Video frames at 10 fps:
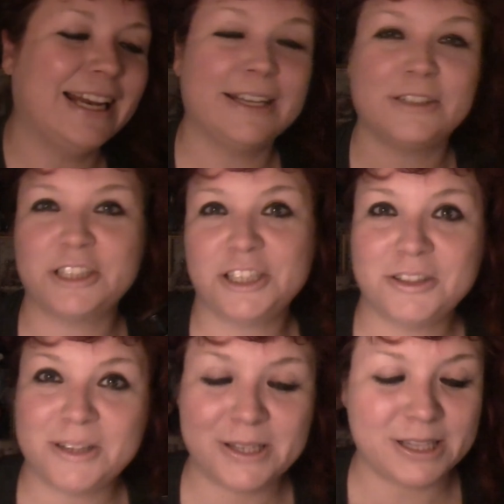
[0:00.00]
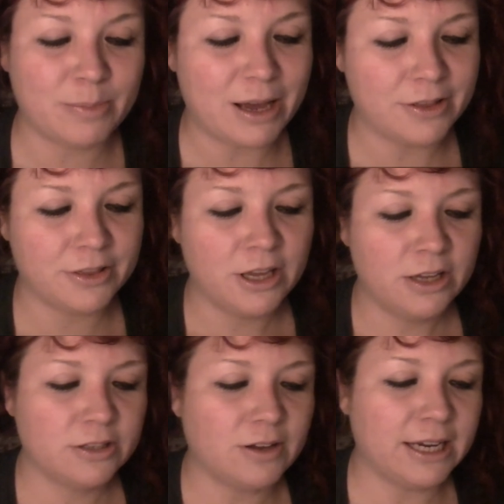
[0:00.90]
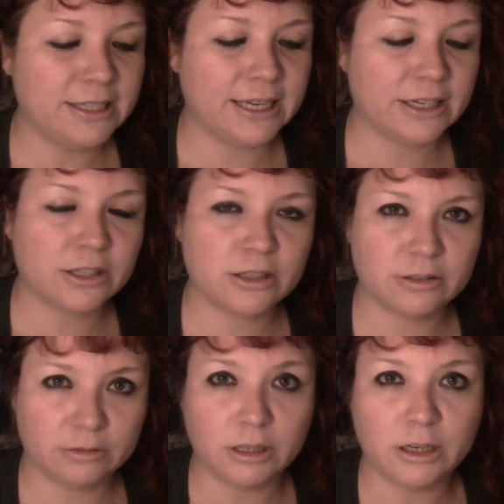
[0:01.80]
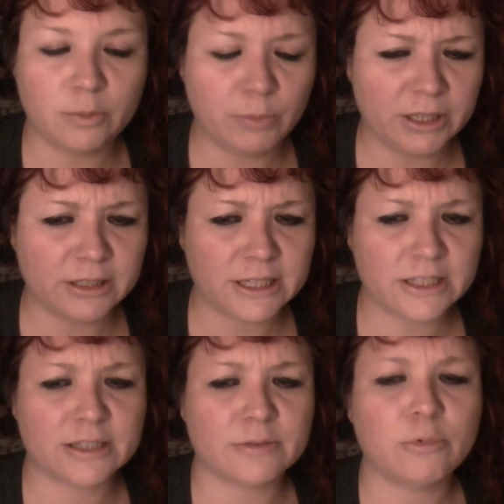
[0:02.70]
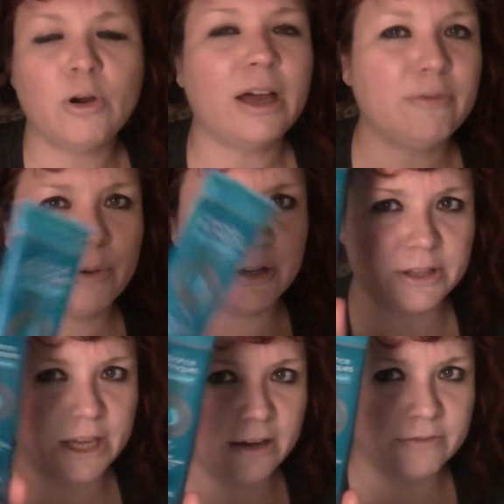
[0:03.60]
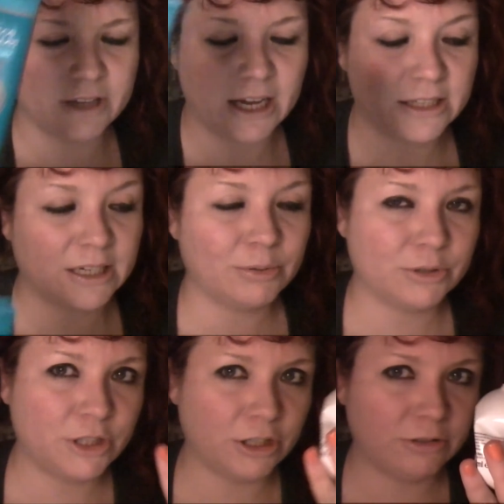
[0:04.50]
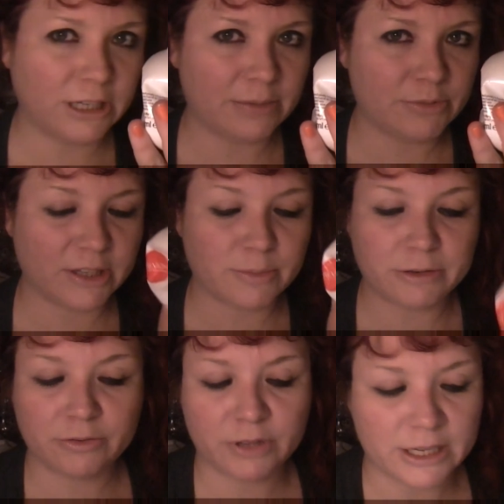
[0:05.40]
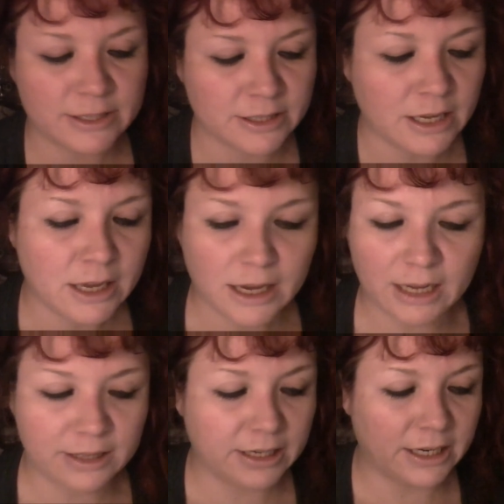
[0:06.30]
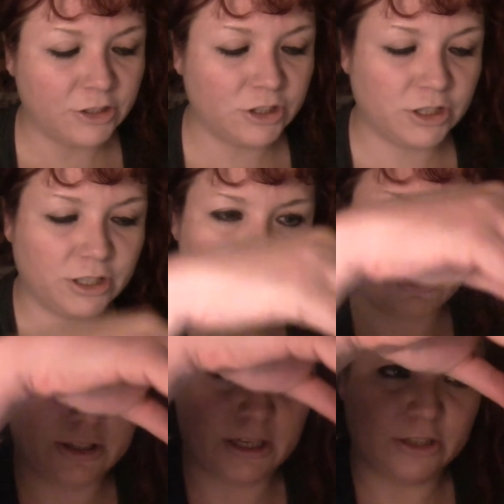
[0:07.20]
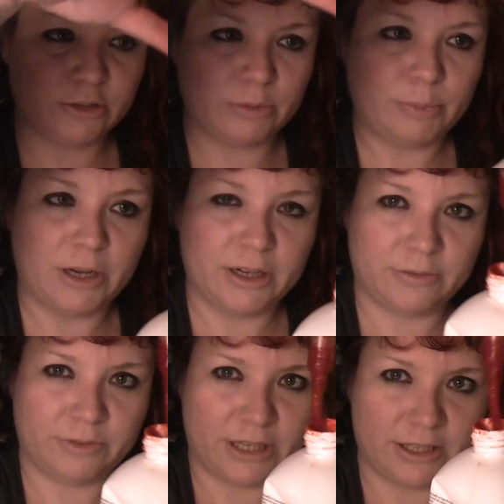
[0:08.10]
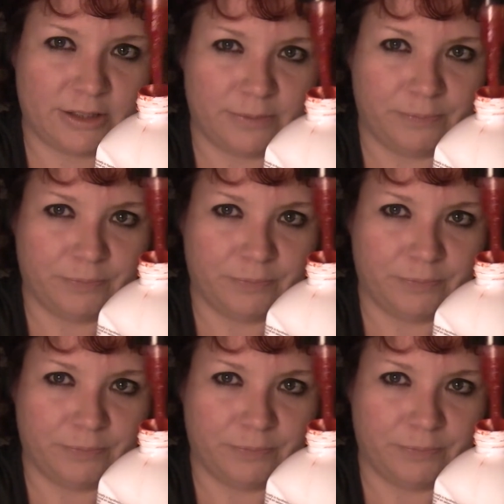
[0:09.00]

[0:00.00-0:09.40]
I actually do this in the bath. So I take at least what I've put in there of that, I put 2 times the amount of this. And then I just use the actual part of this